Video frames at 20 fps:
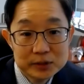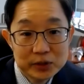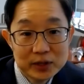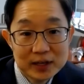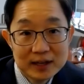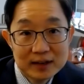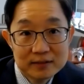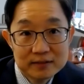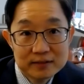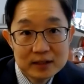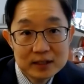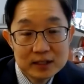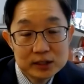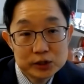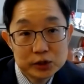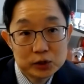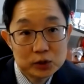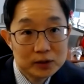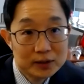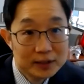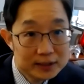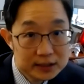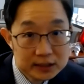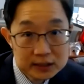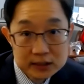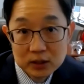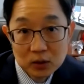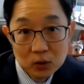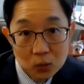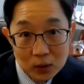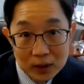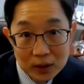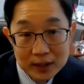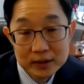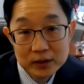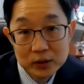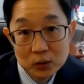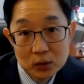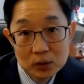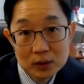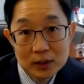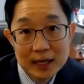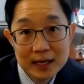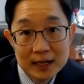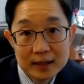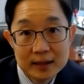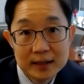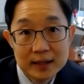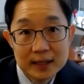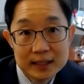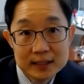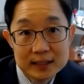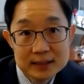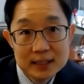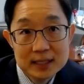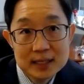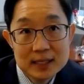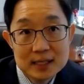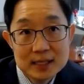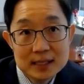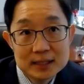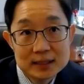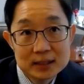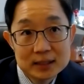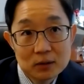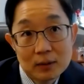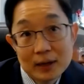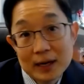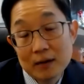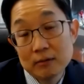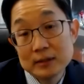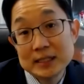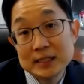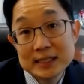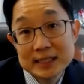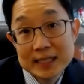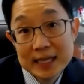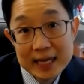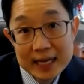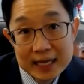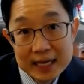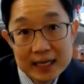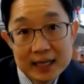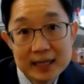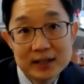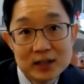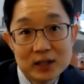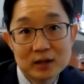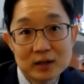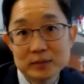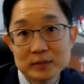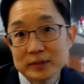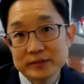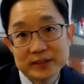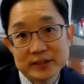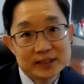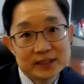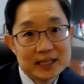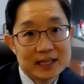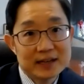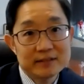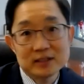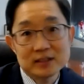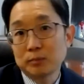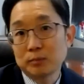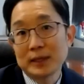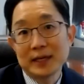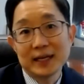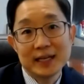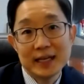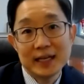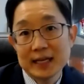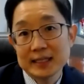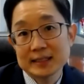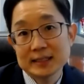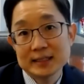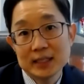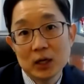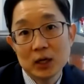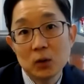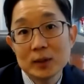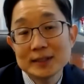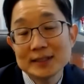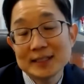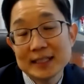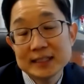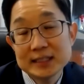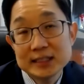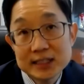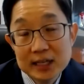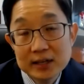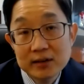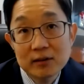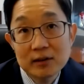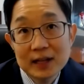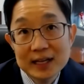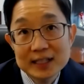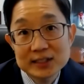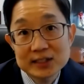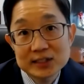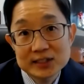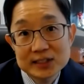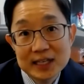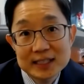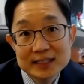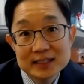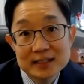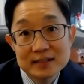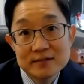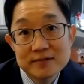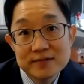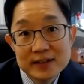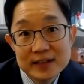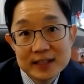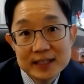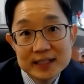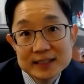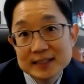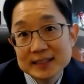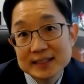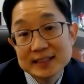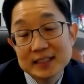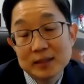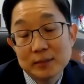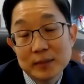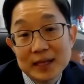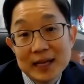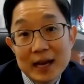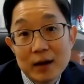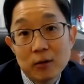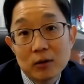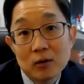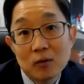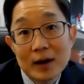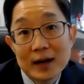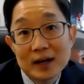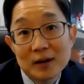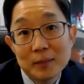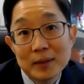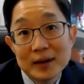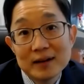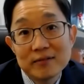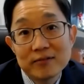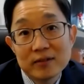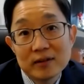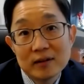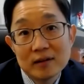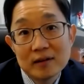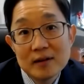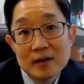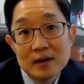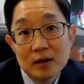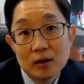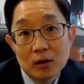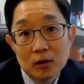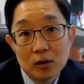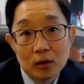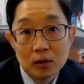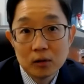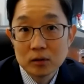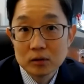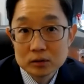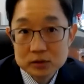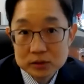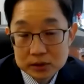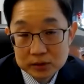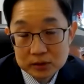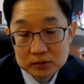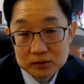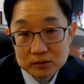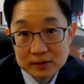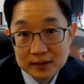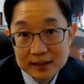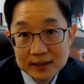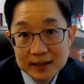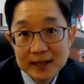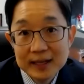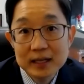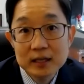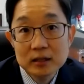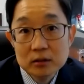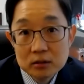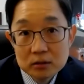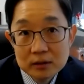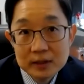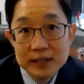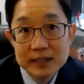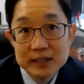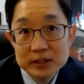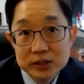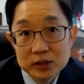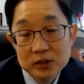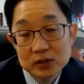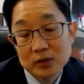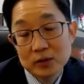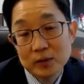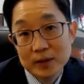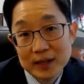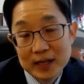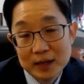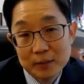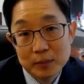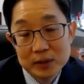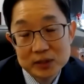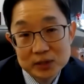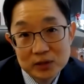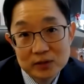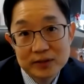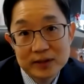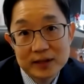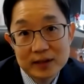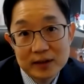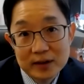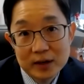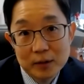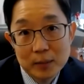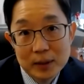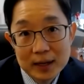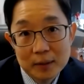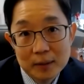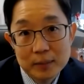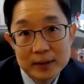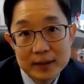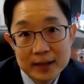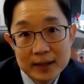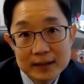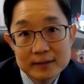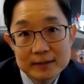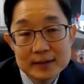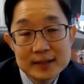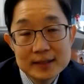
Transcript: you have children that just don't want to do a lot of things. So what I would say in terms of just kind of splitting yes, no, is that general exercise and fitness is something I would recommend for all children, including children with hypertrophic cardiomyopathy.